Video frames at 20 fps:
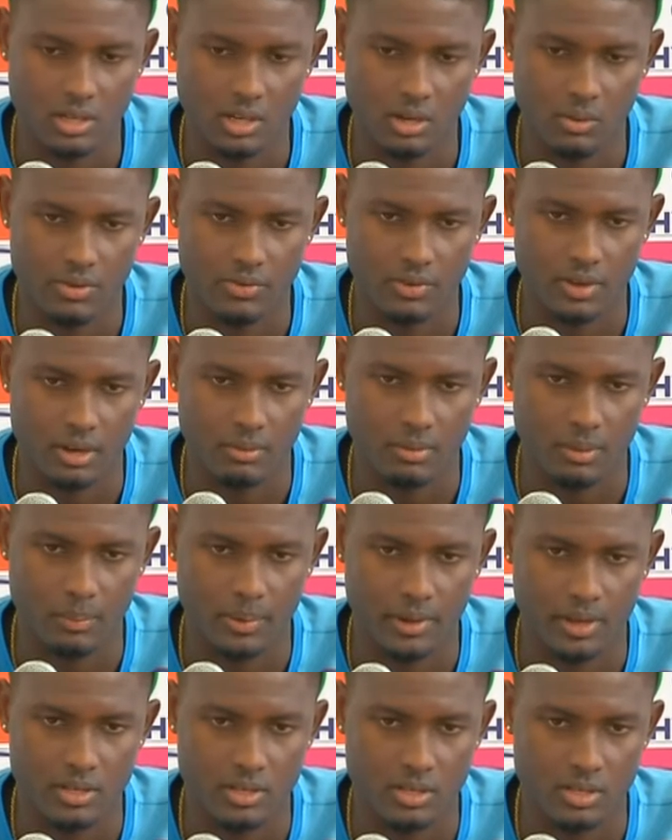You know, we've got to
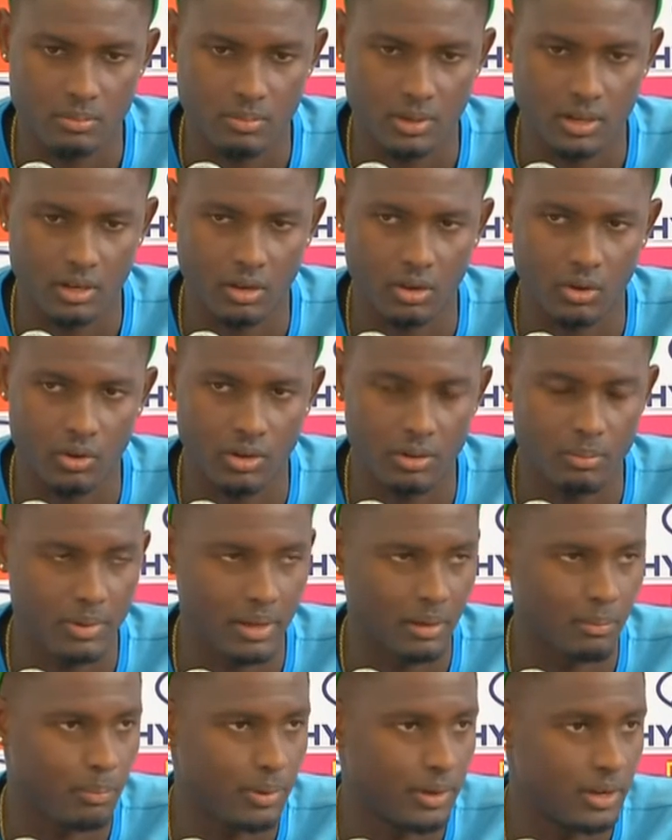be patient, but not only
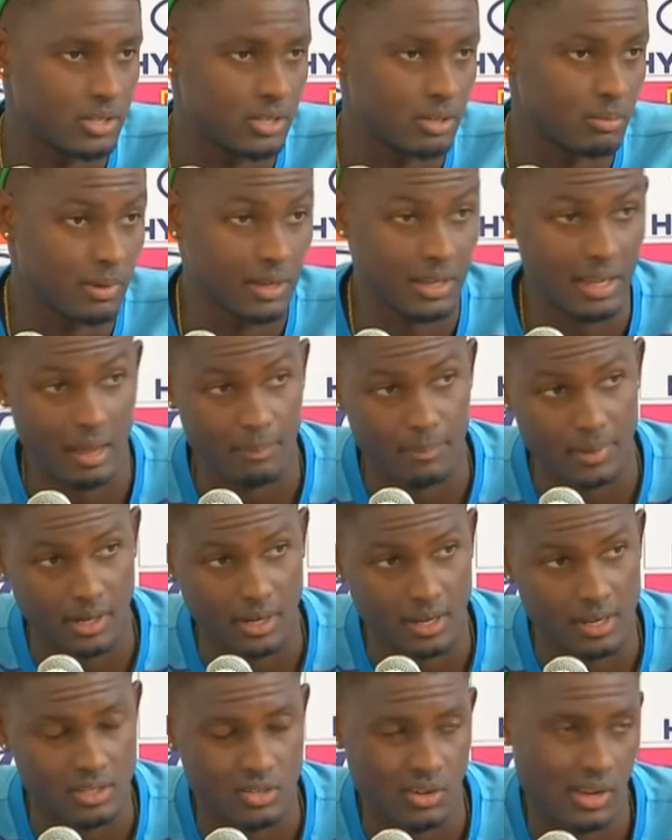being patient, but
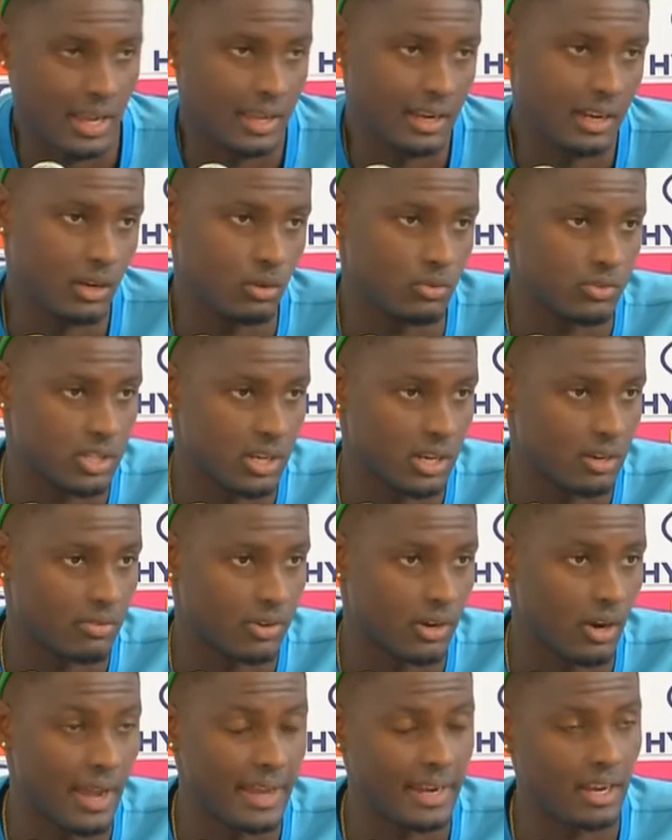capitalize on any loose
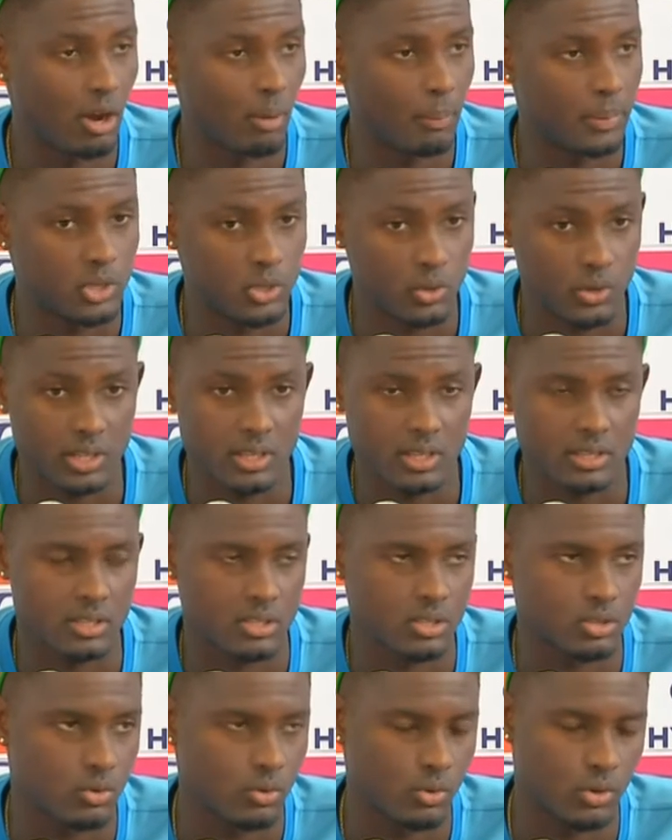delivery or any opportunity to
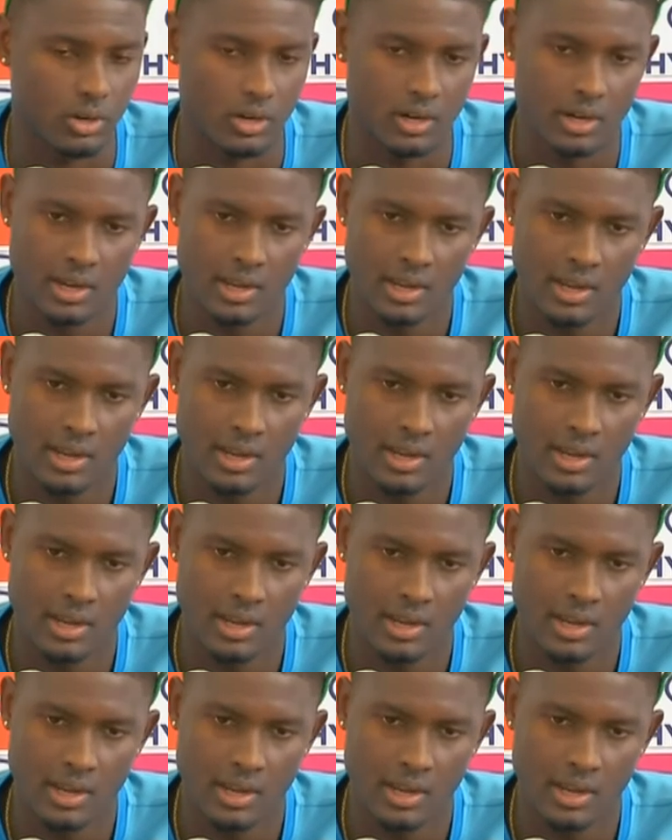score.